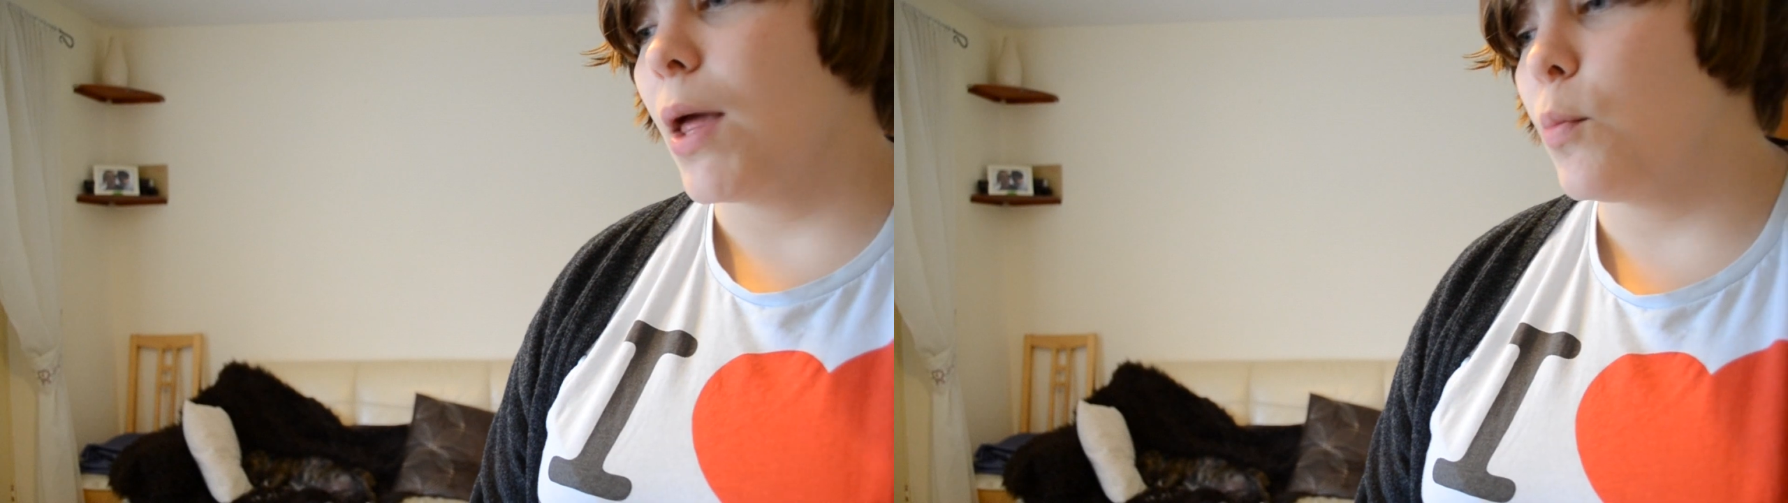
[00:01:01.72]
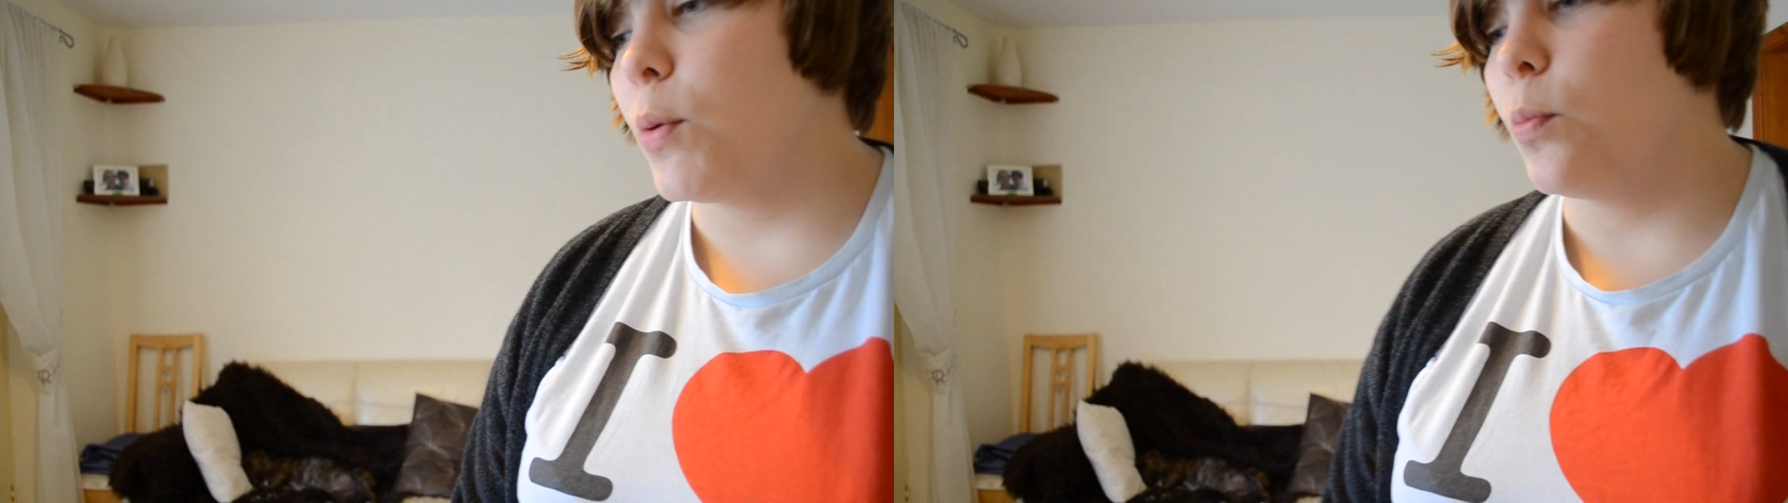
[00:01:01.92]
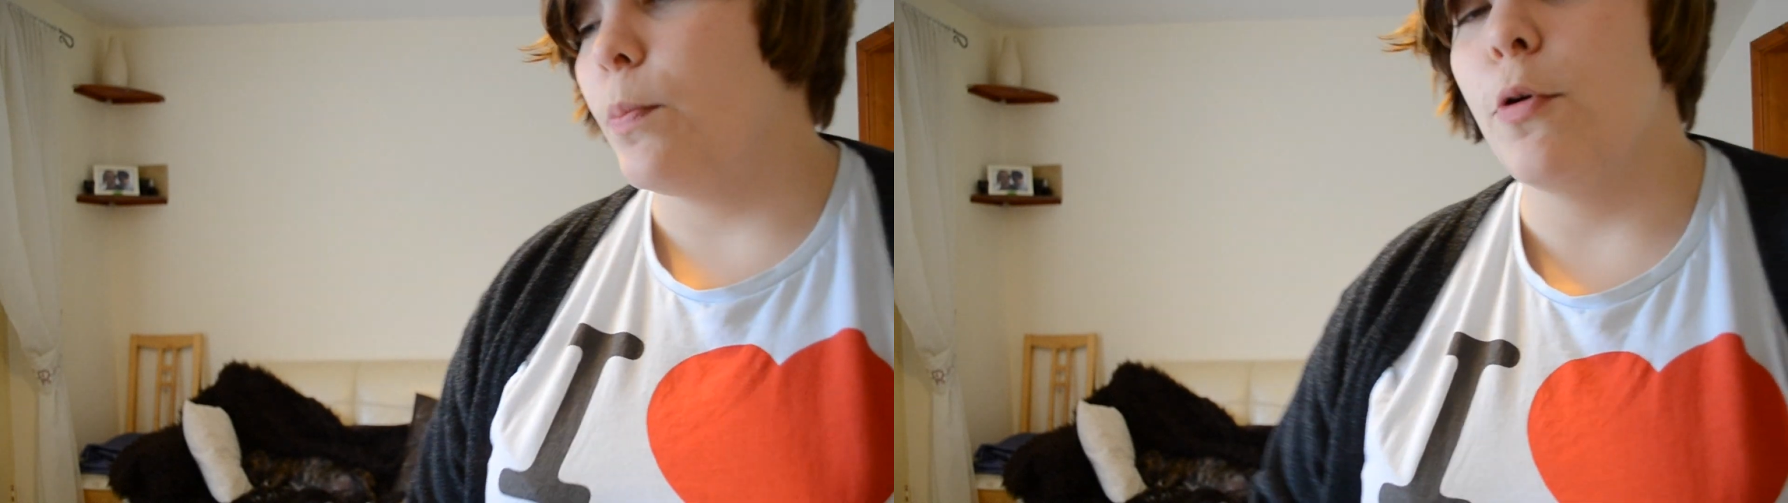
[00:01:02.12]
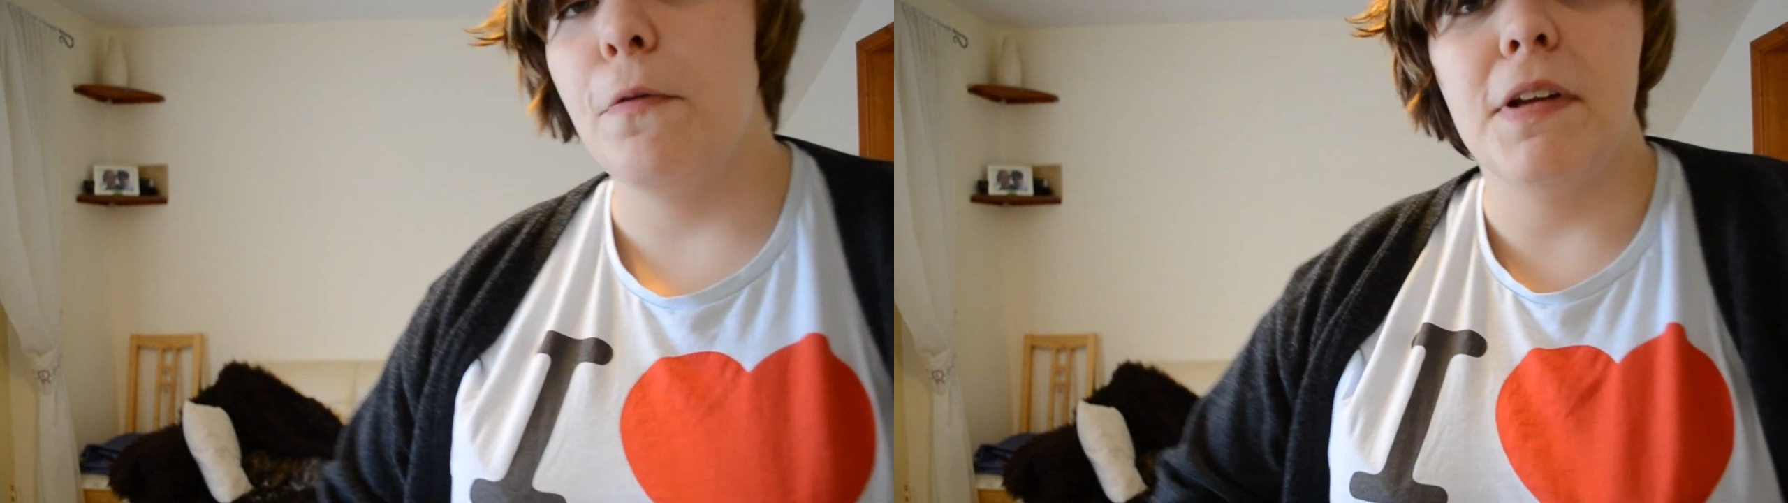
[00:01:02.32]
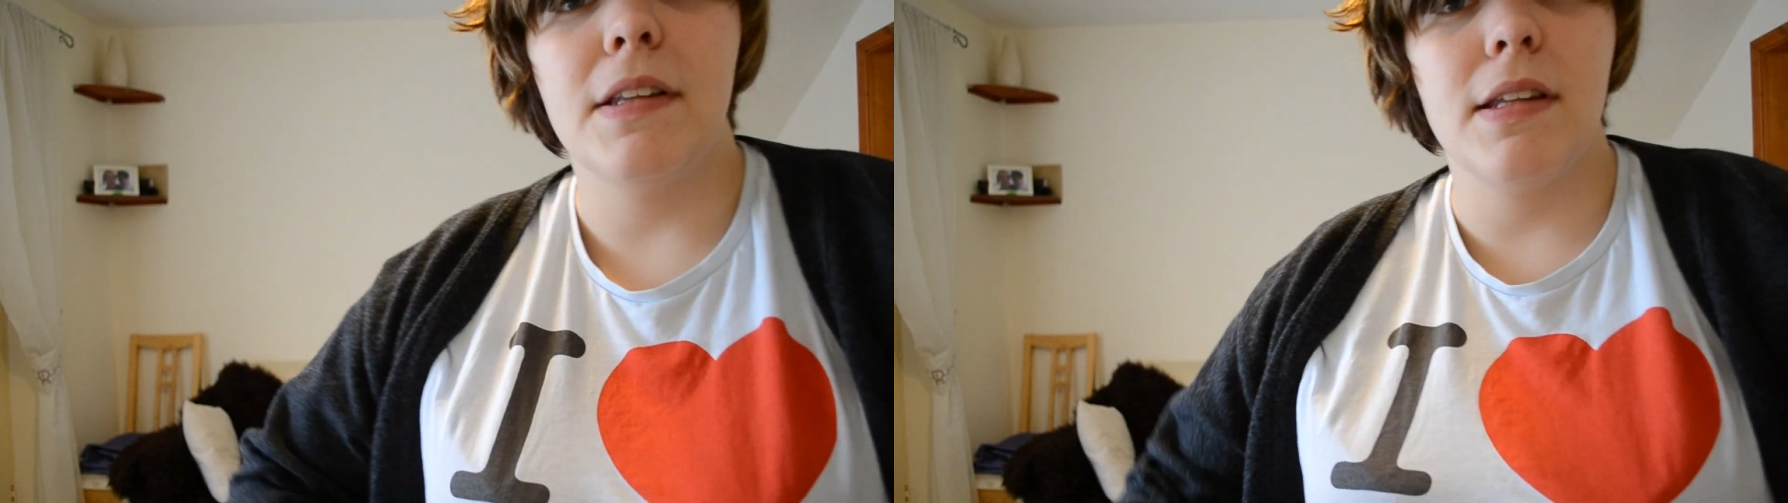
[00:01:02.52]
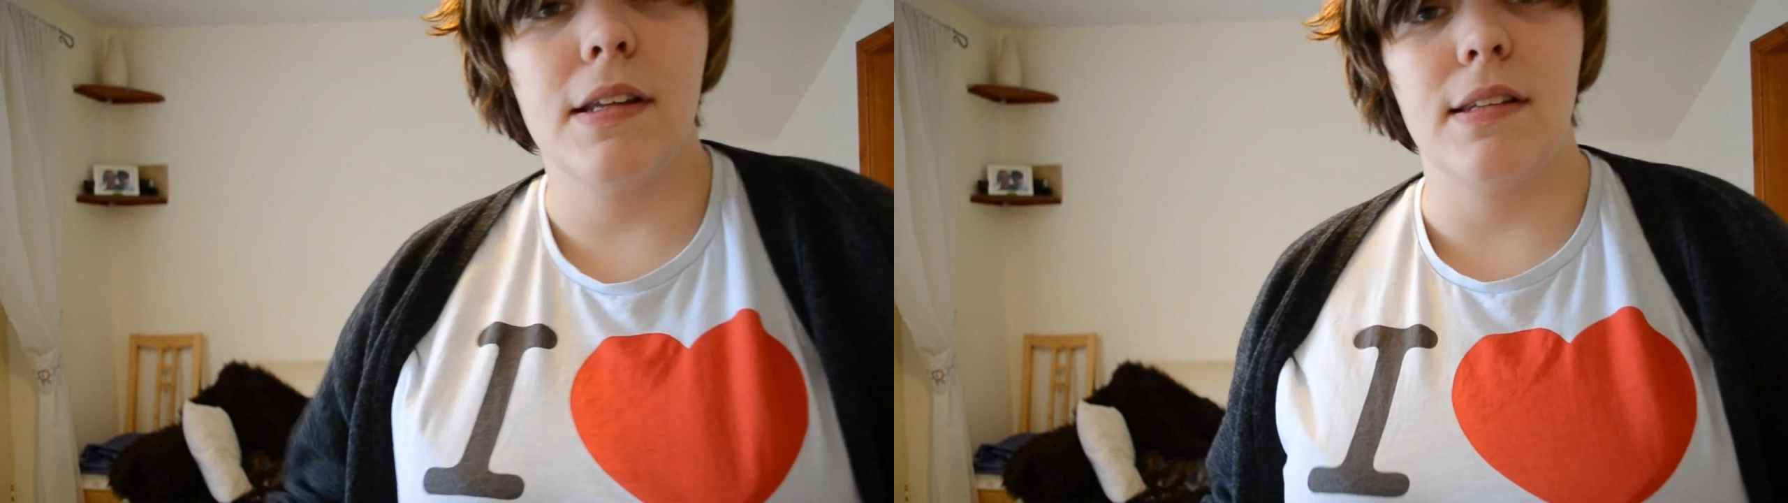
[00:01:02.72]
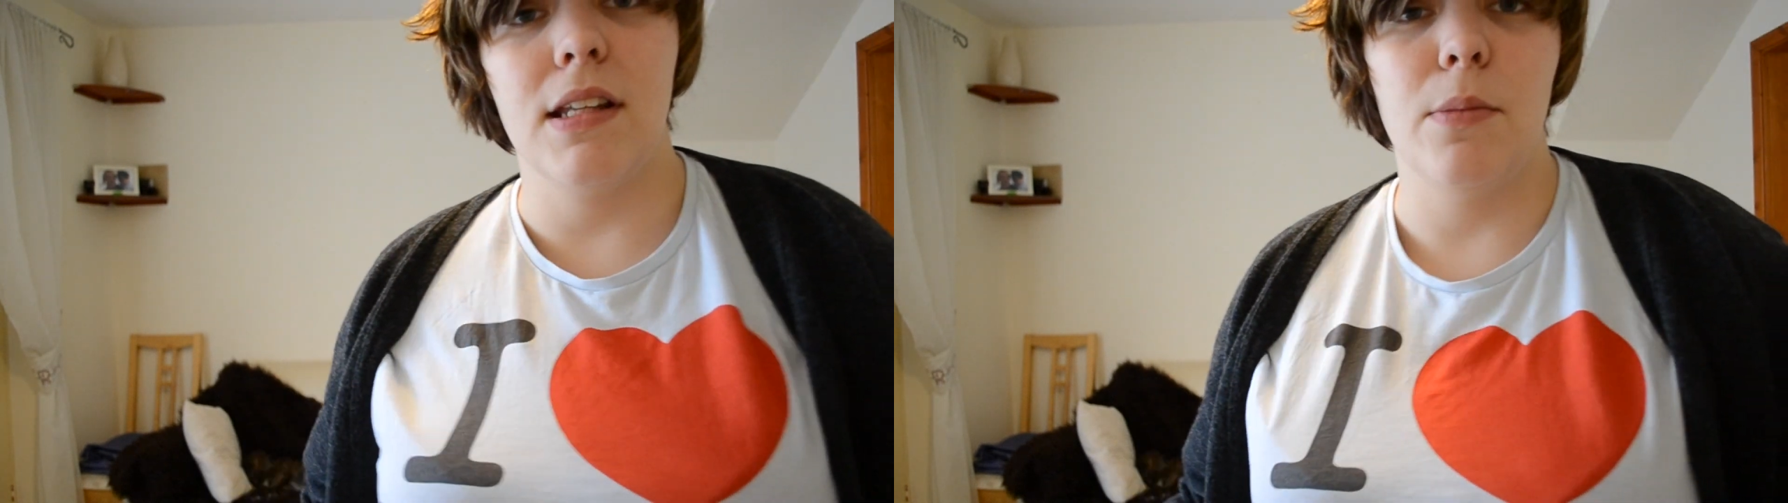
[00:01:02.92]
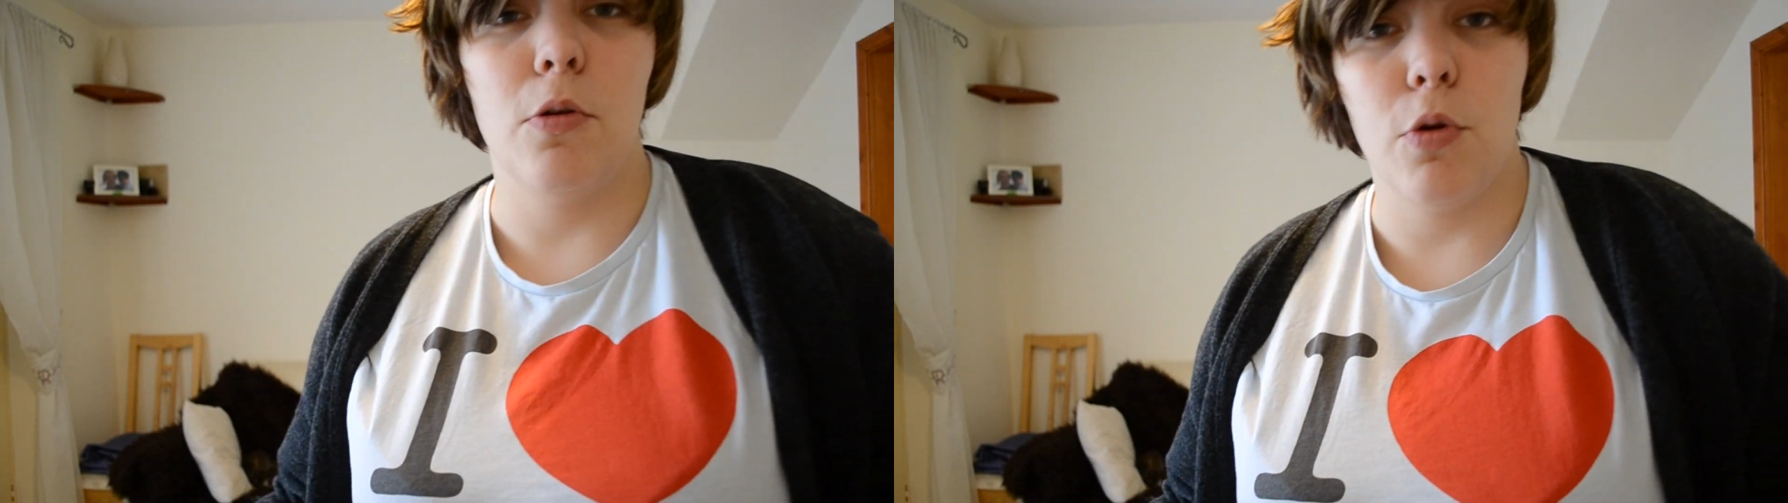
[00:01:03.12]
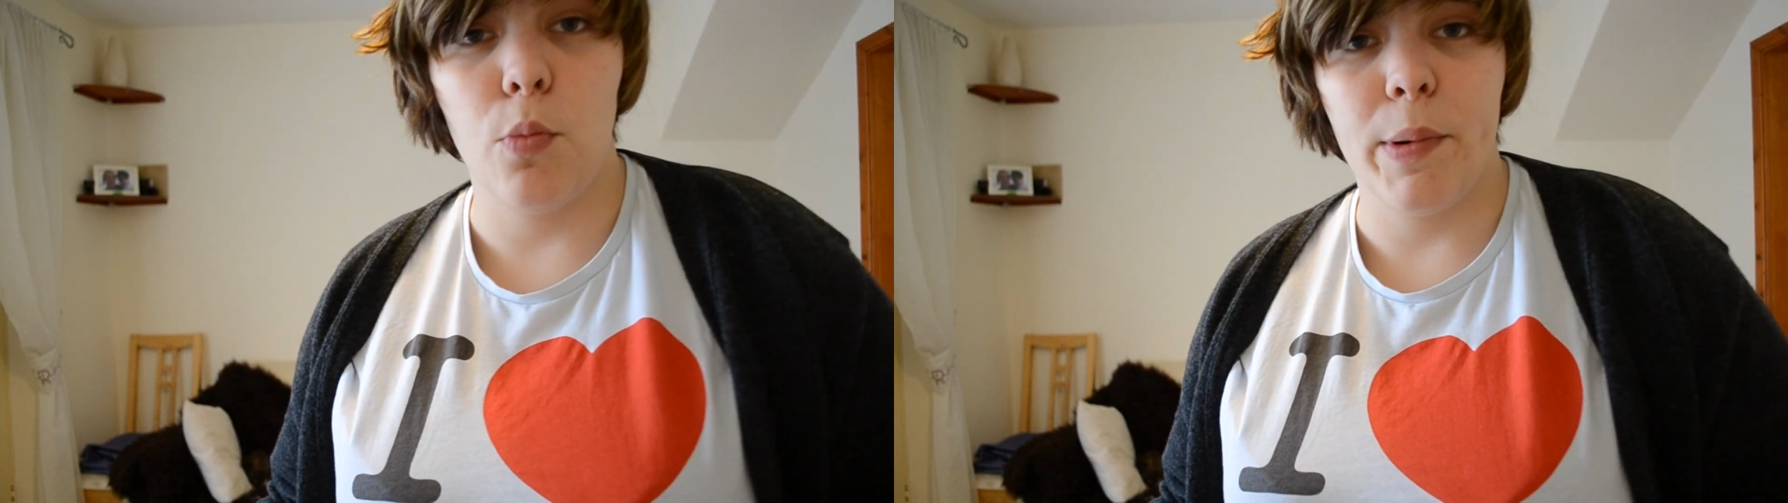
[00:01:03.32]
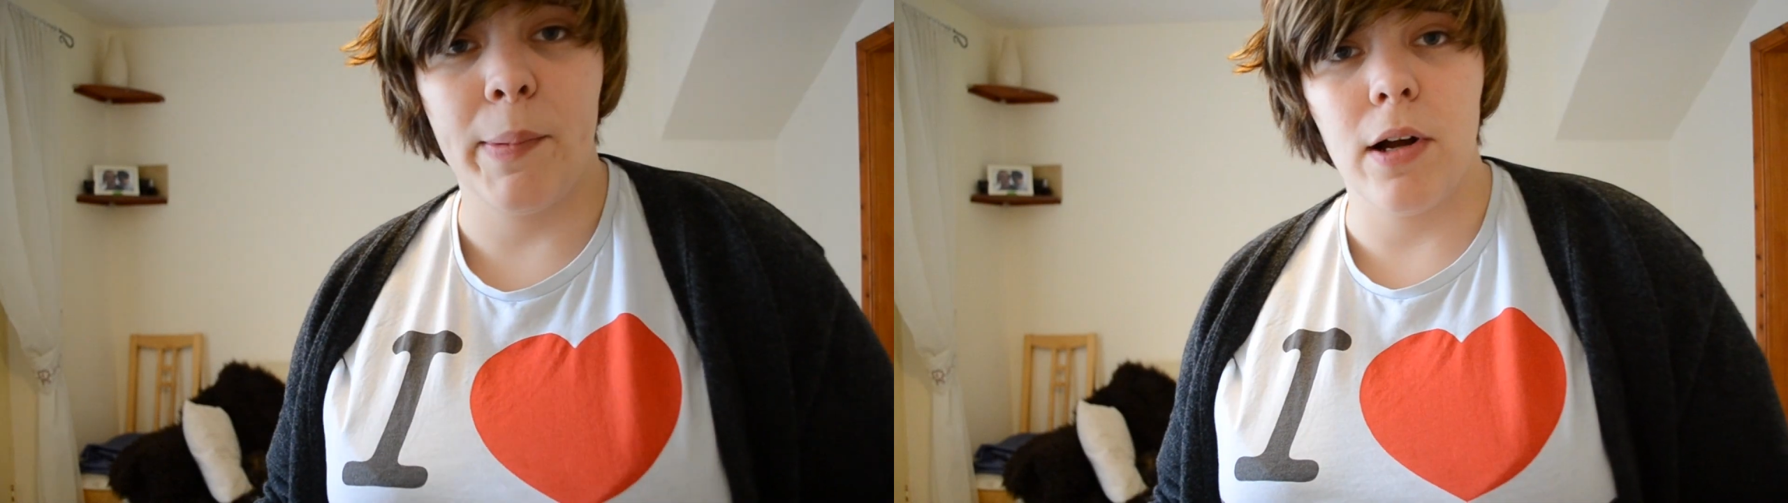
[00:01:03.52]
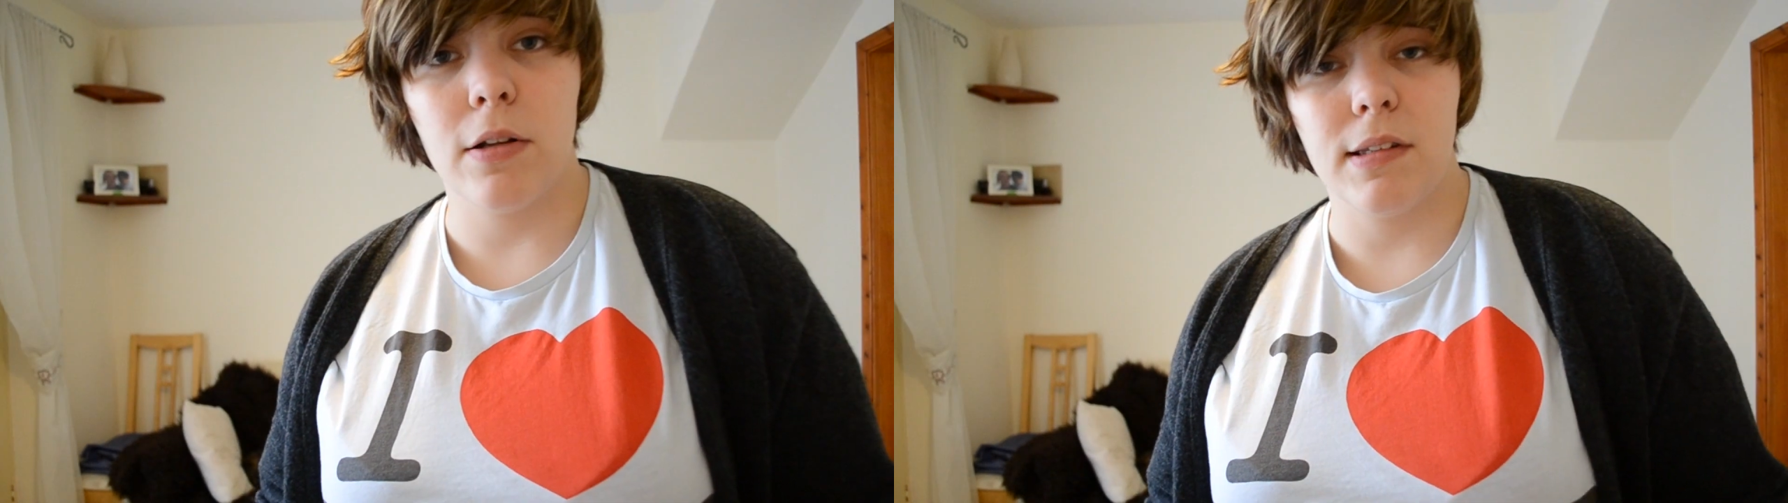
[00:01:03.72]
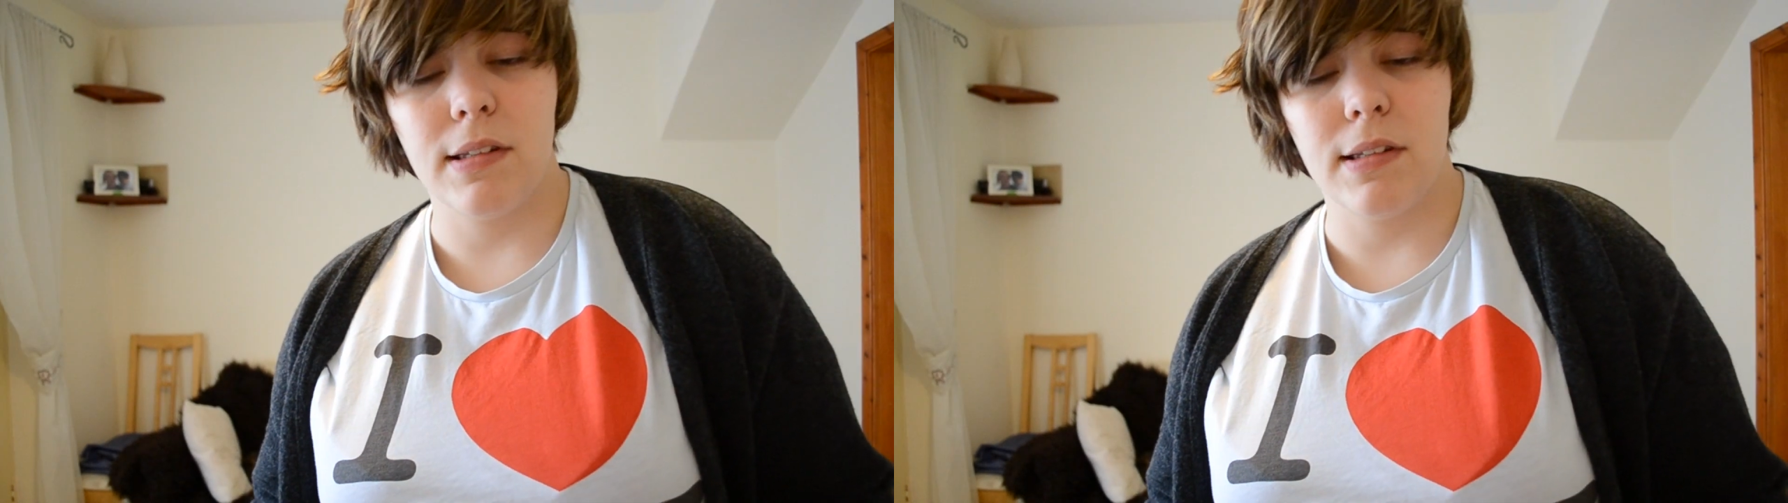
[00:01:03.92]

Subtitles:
then we moved into the cinema room and we got to